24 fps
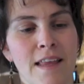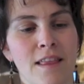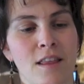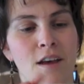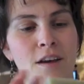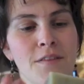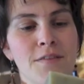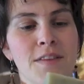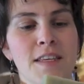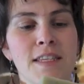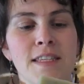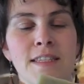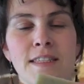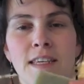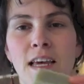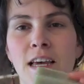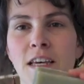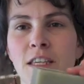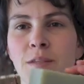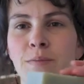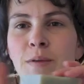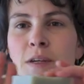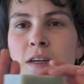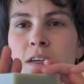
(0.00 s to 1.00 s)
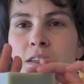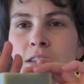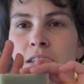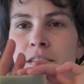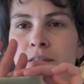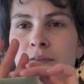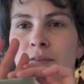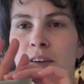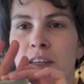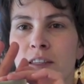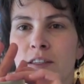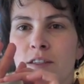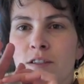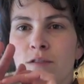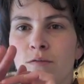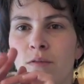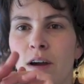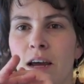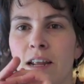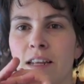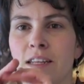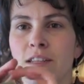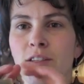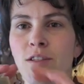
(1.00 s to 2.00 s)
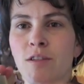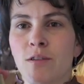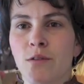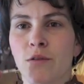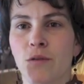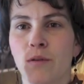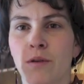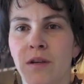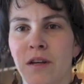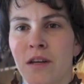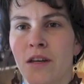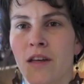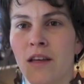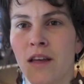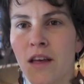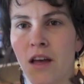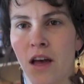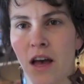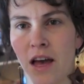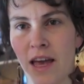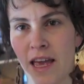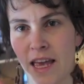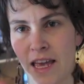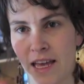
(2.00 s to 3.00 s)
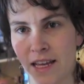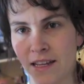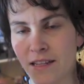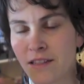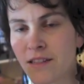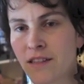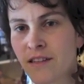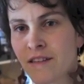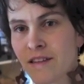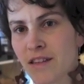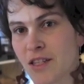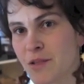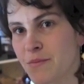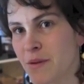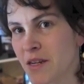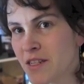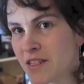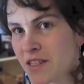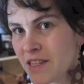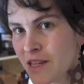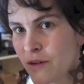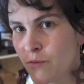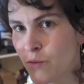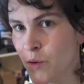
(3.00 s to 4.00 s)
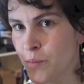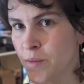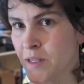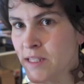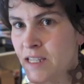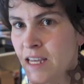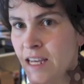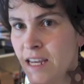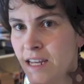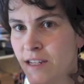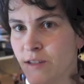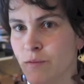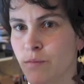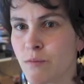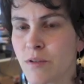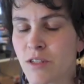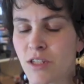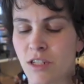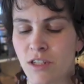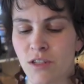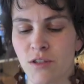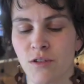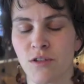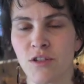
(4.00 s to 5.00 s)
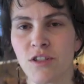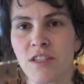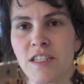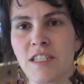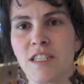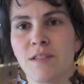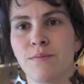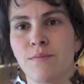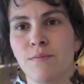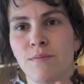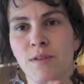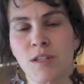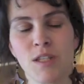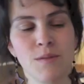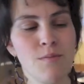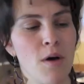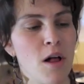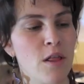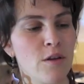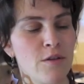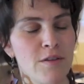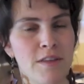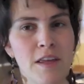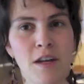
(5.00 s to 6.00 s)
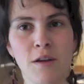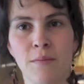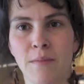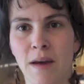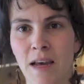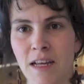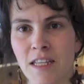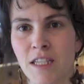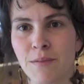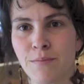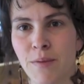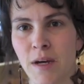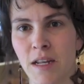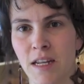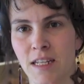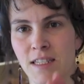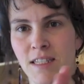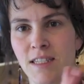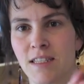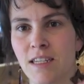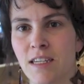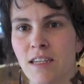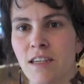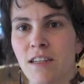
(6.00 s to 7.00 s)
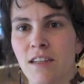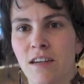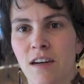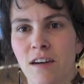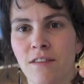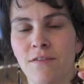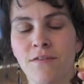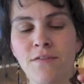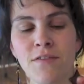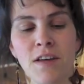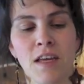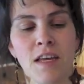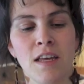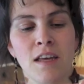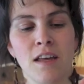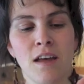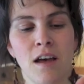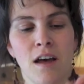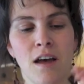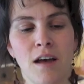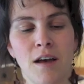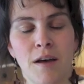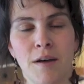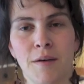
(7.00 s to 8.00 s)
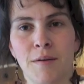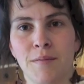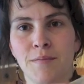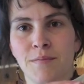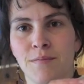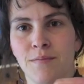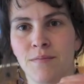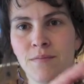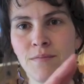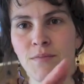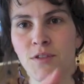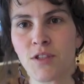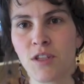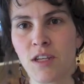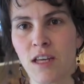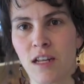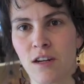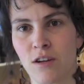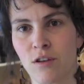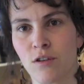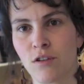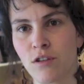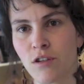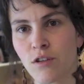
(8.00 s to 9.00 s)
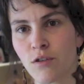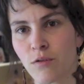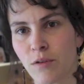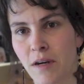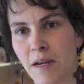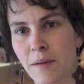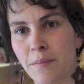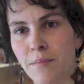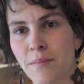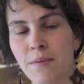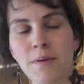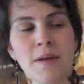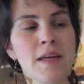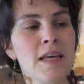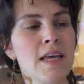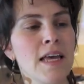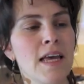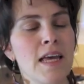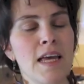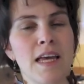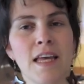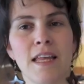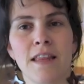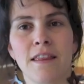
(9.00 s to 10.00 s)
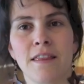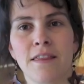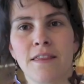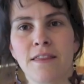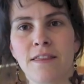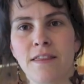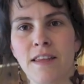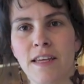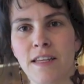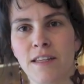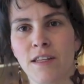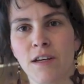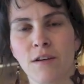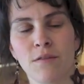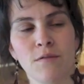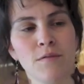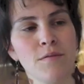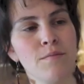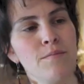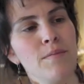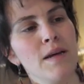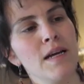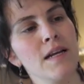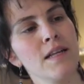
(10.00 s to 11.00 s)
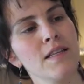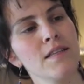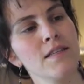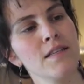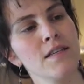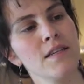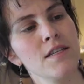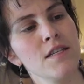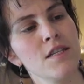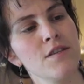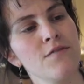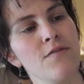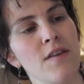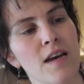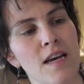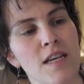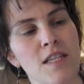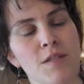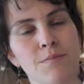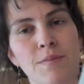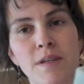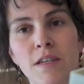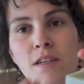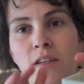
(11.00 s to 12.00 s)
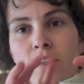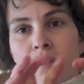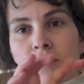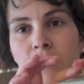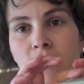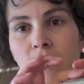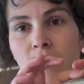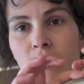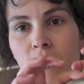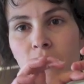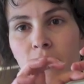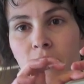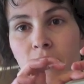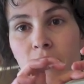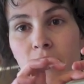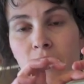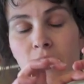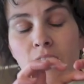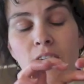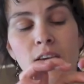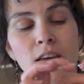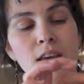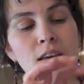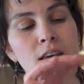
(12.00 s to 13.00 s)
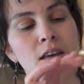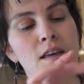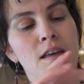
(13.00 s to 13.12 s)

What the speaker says: love this size because it fits right into a hand, especially a woman's hand, which is usually smaller than a man's, but it's thick enough to get a good grip, and they don't melt as fast because they are thick.